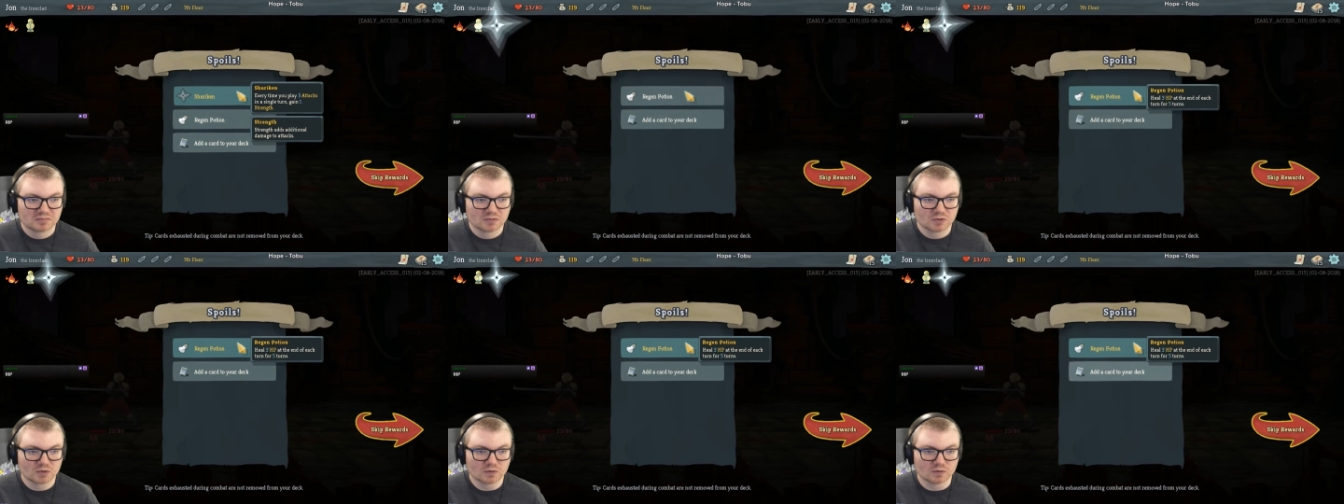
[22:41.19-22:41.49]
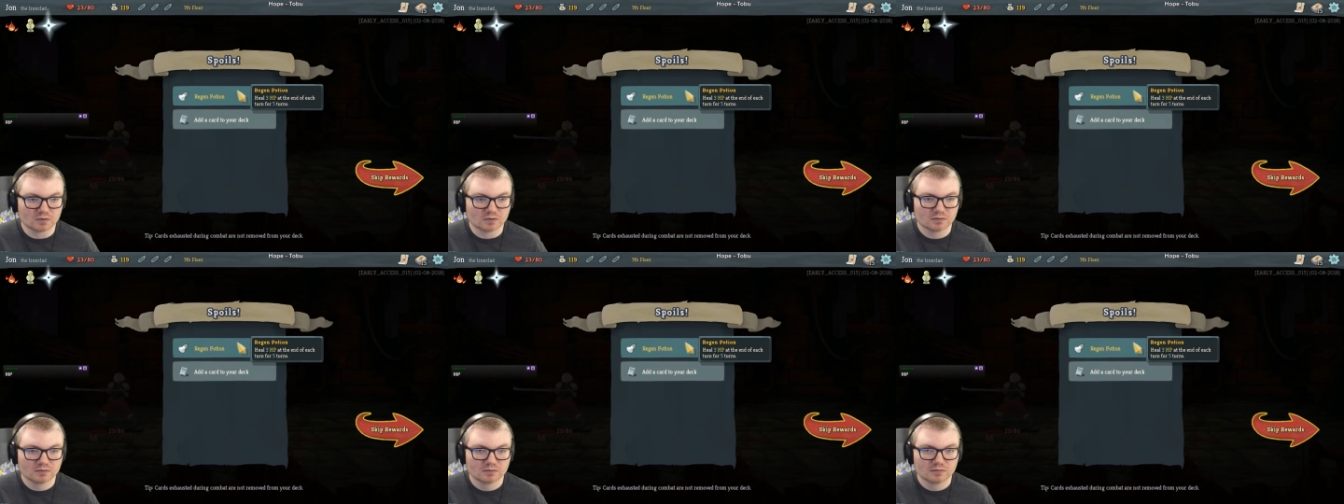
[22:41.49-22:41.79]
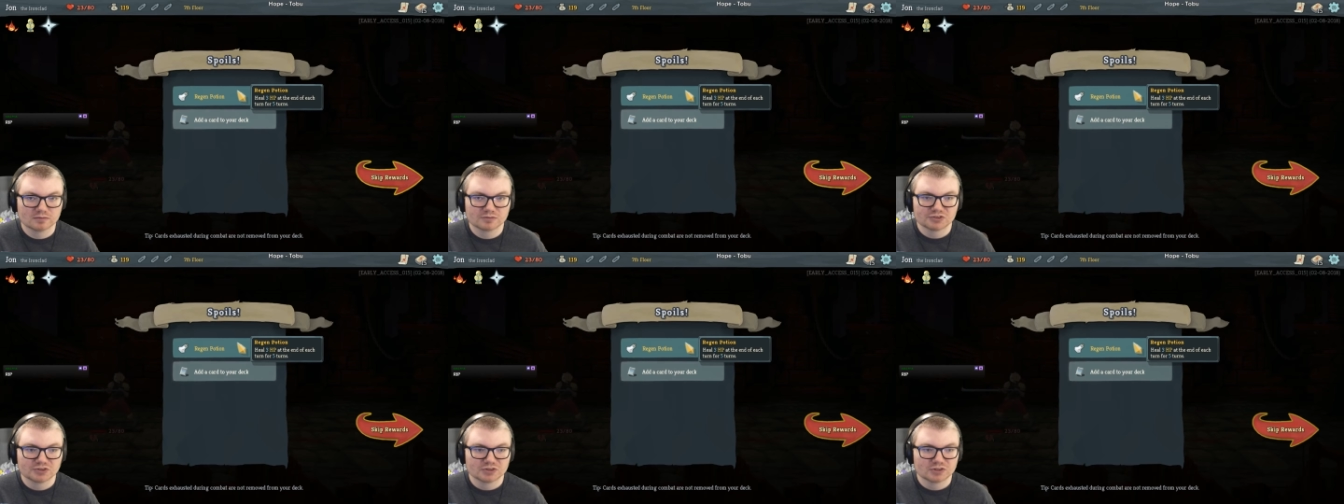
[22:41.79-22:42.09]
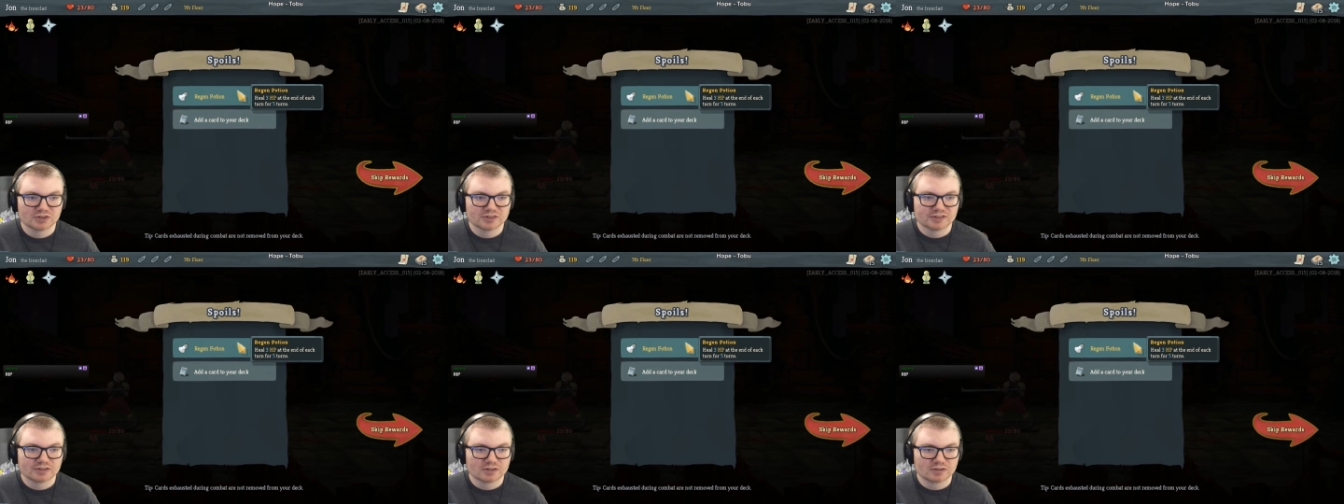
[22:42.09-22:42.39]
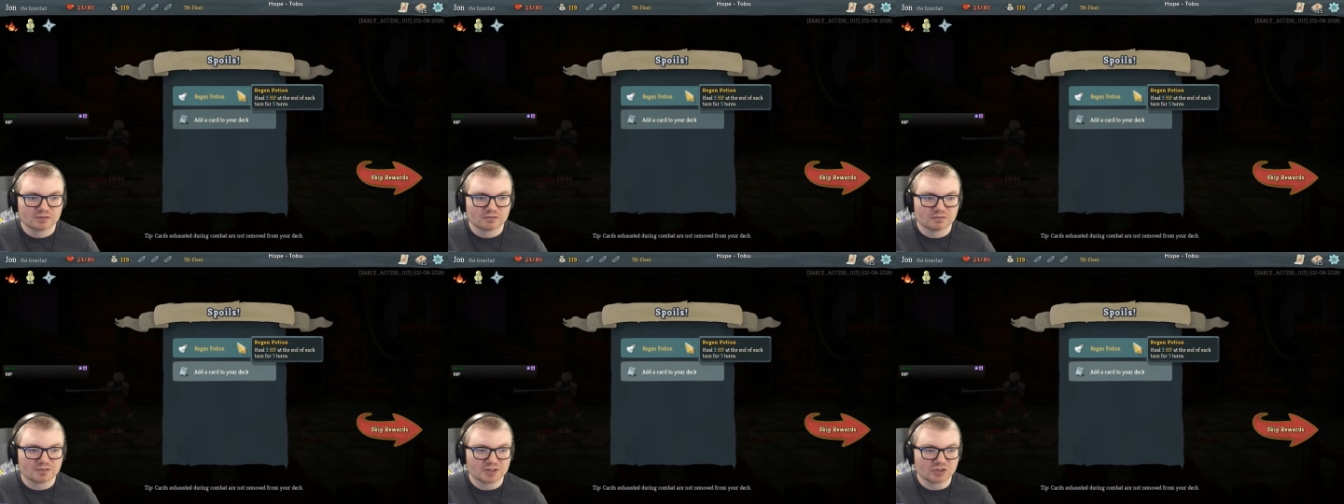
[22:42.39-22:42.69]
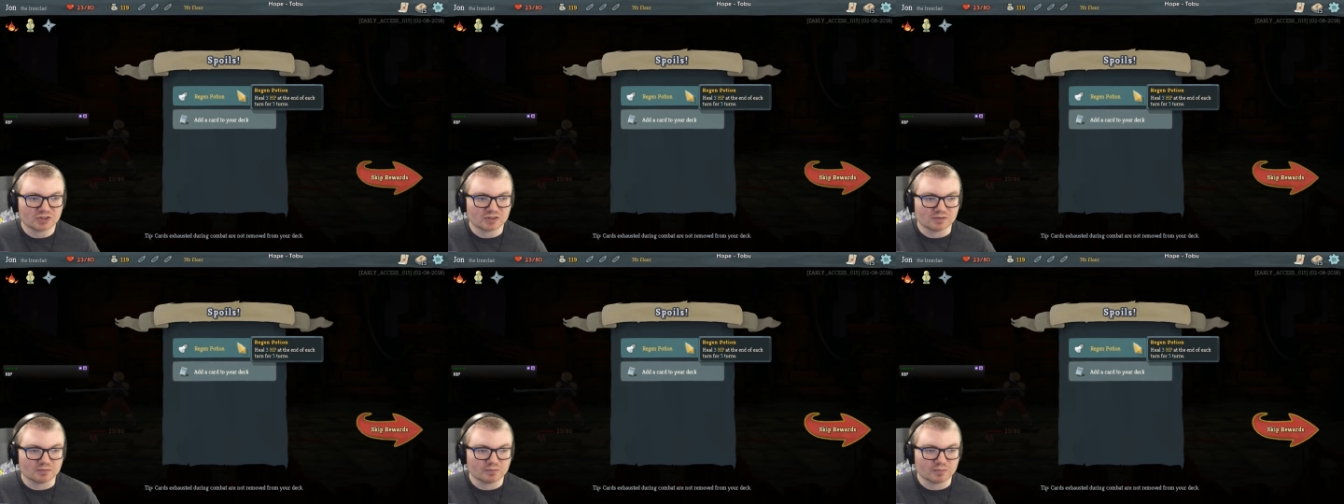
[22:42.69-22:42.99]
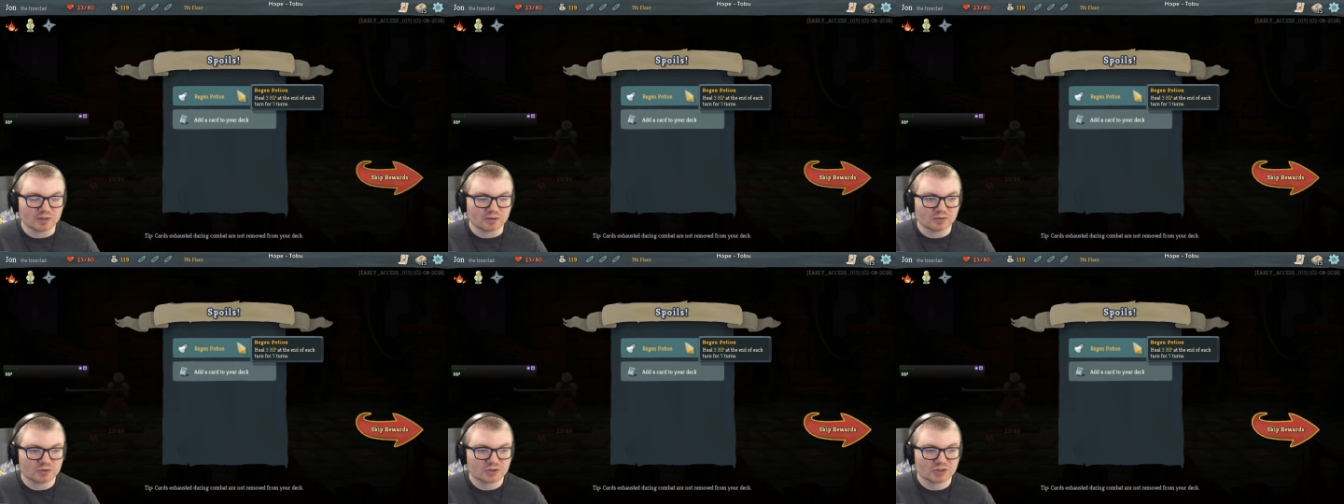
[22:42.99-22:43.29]
Cool. Regen
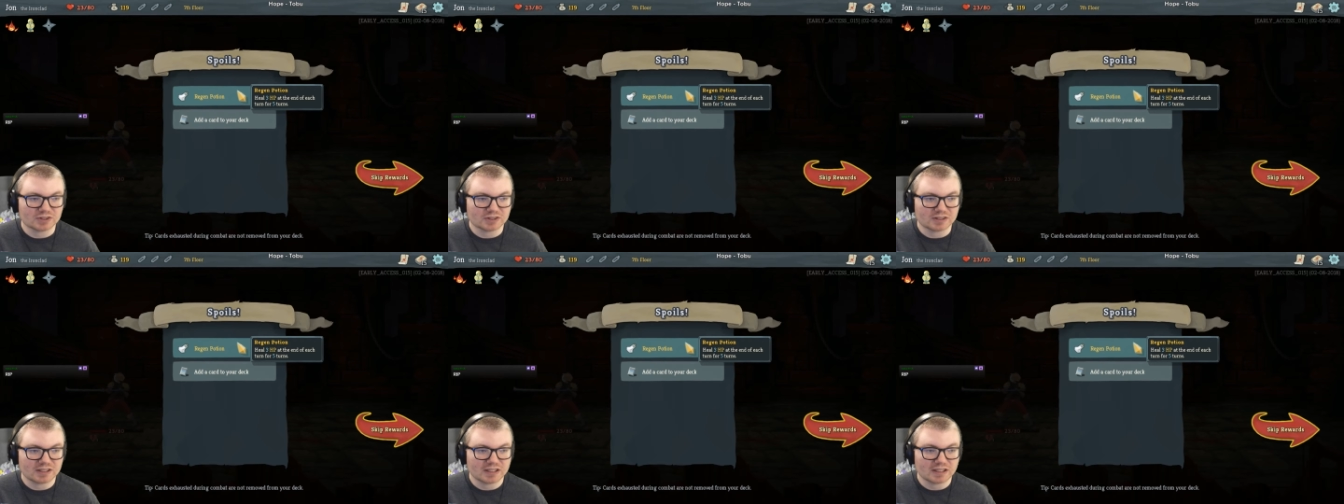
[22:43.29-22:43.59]
Potion.